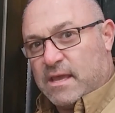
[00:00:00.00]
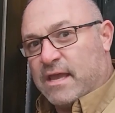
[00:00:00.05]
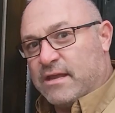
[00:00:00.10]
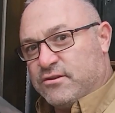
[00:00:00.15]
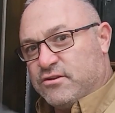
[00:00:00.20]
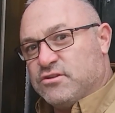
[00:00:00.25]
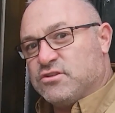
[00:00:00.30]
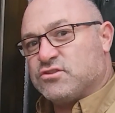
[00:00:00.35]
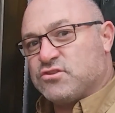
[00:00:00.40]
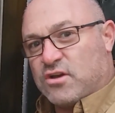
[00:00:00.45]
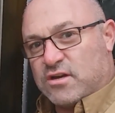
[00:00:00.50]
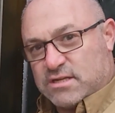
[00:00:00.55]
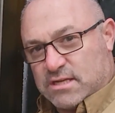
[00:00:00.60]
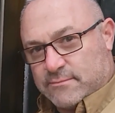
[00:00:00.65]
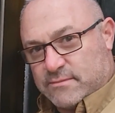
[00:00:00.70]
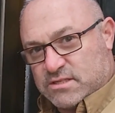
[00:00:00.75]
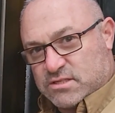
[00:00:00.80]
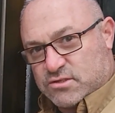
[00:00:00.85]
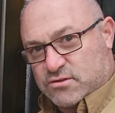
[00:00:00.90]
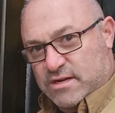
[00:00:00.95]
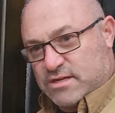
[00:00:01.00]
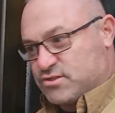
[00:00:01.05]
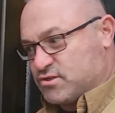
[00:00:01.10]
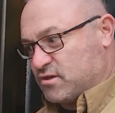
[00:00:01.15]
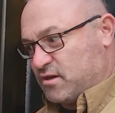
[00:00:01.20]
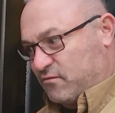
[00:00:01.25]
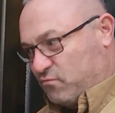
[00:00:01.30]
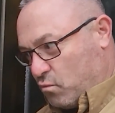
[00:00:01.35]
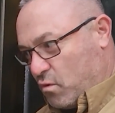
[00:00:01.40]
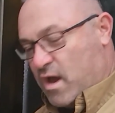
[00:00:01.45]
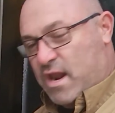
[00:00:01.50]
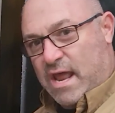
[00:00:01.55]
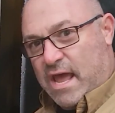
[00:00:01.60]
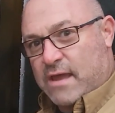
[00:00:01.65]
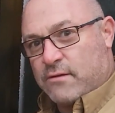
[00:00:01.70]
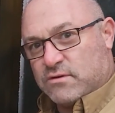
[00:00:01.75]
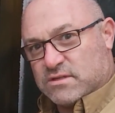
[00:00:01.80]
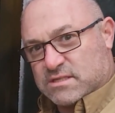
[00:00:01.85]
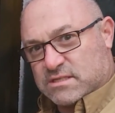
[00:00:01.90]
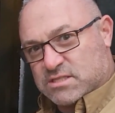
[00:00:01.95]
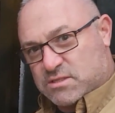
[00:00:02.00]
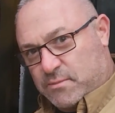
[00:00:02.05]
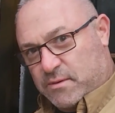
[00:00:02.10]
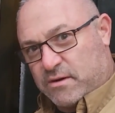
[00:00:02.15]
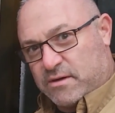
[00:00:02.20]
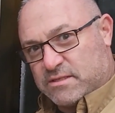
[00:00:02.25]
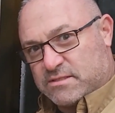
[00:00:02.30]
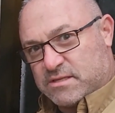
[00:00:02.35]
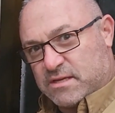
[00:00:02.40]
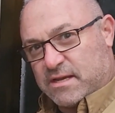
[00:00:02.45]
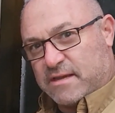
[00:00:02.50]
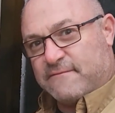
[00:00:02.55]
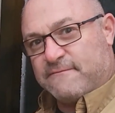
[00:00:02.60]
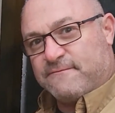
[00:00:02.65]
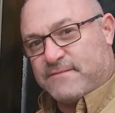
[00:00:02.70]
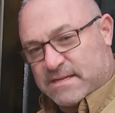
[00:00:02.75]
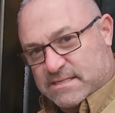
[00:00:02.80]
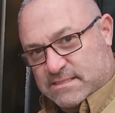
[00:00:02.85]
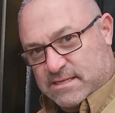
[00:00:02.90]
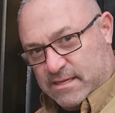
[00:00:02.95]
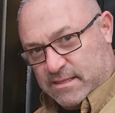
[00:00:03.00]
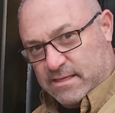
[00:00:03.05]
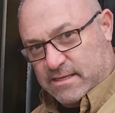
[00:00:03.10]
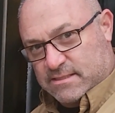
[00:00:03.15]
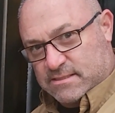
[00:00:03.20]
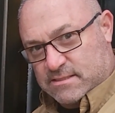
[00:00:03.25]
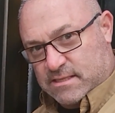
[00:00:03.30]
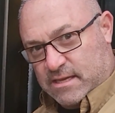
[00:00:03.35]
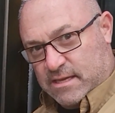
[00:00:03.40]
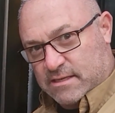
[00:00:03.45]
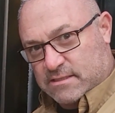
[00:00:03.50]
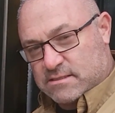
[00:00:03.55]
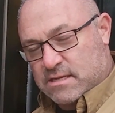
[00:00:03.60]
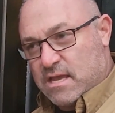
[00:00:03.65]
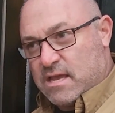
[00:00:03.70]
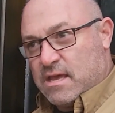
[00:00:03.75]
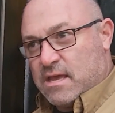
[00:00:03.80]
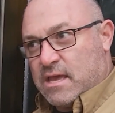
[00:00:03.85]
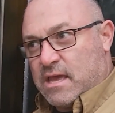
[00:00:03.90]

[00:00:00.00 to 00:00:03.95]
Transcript: And you just saw a demonstration of what I was experiencing in fixing these things.